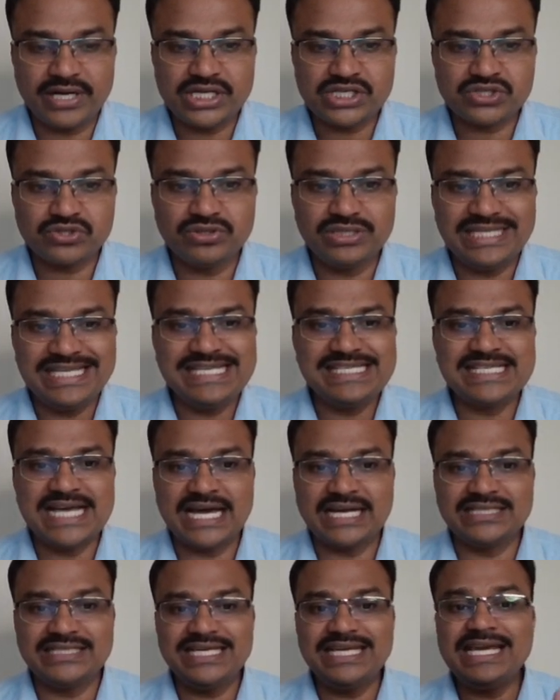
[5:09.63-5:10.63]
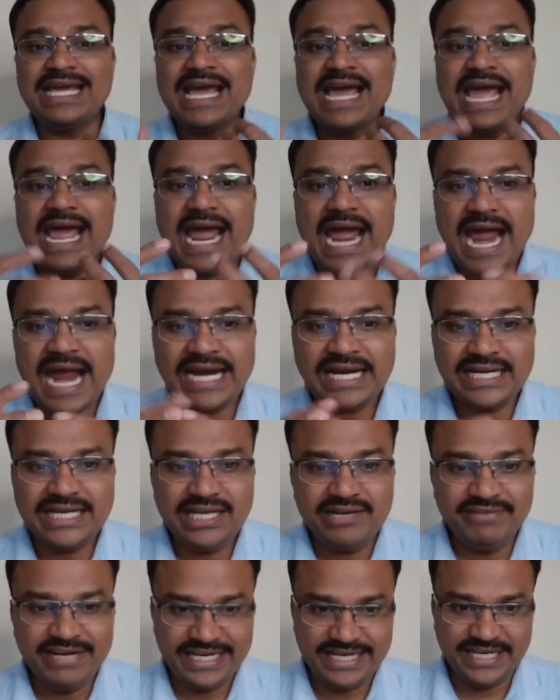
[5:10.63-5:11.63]
ratio, these are the
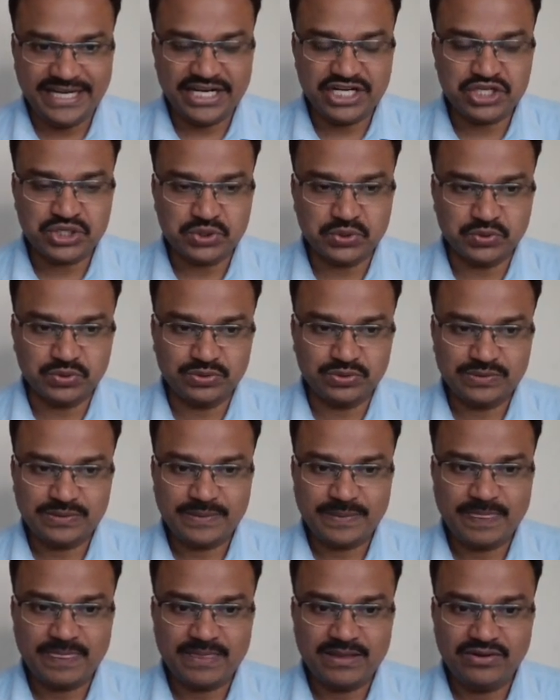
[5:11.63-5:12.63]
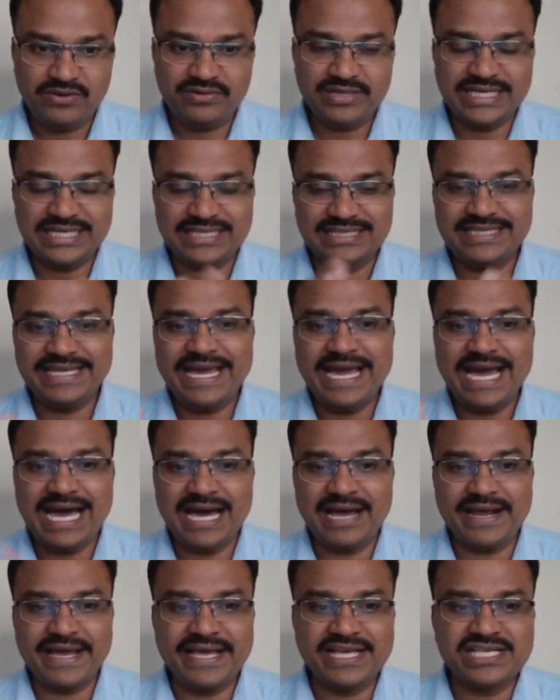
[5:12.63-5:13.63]
activity ratio. Okay, they
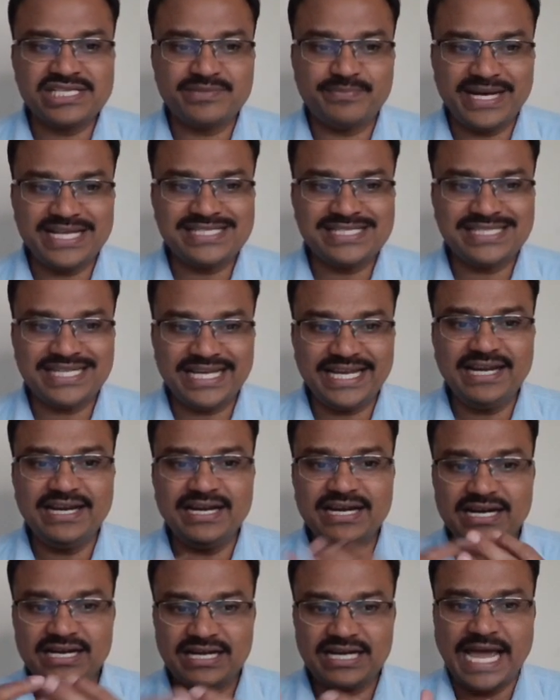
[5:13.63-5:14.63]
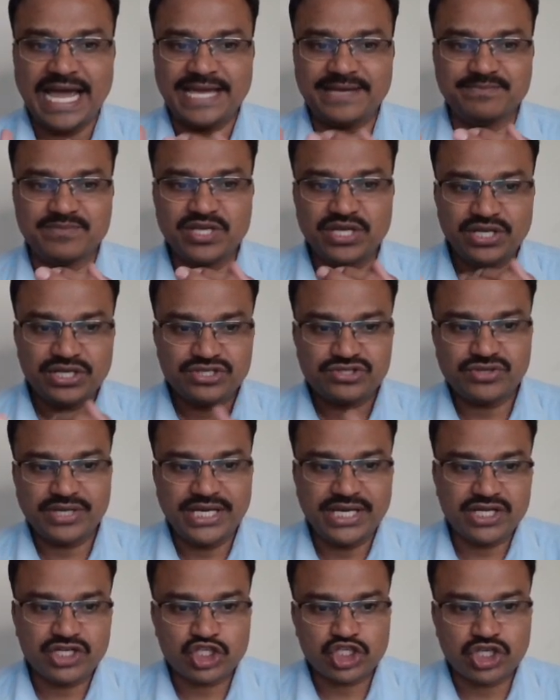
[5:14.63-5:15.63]
are expressed in time. So
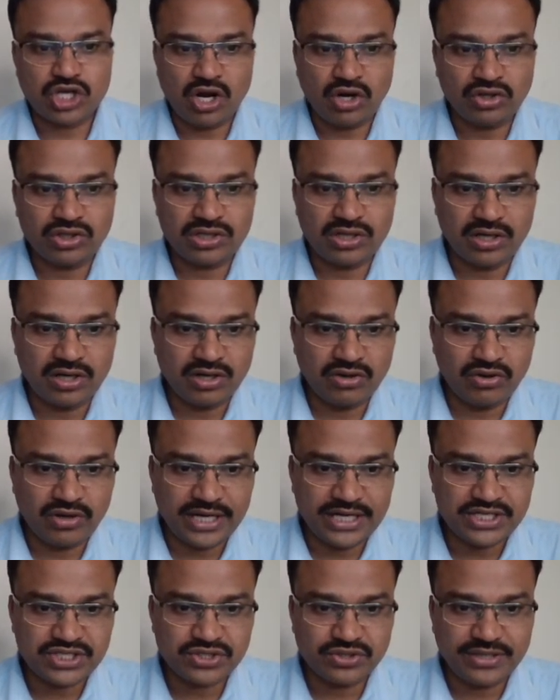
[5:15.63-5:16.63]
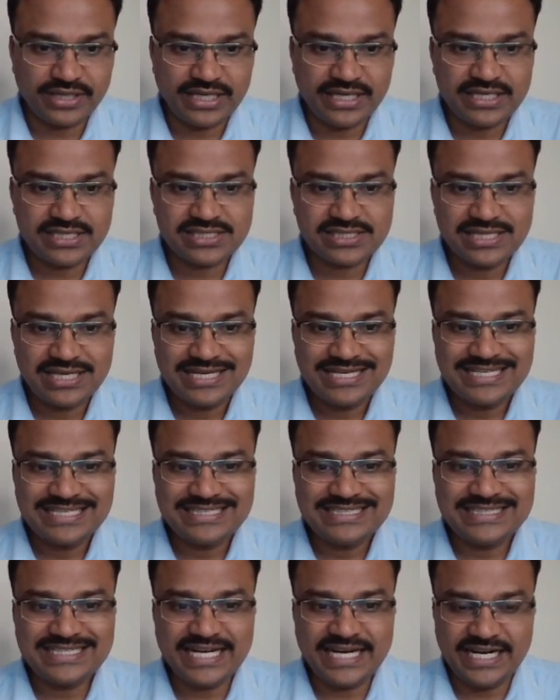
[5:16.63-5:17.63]
here stock turnover ratio is
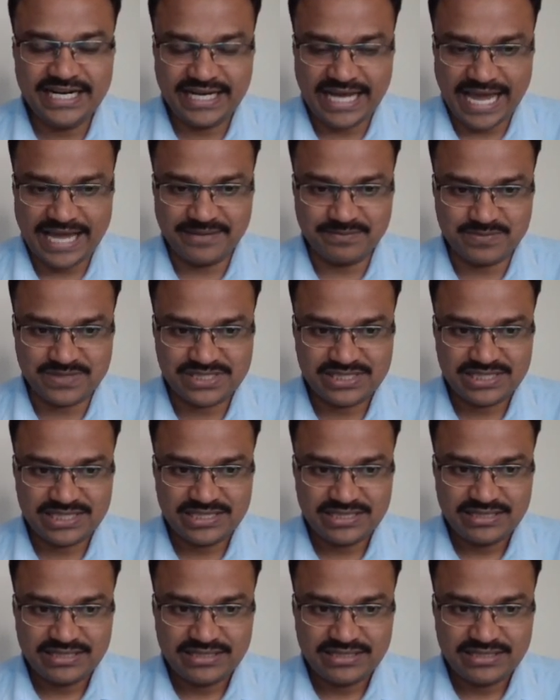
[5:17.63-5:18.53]
3 times,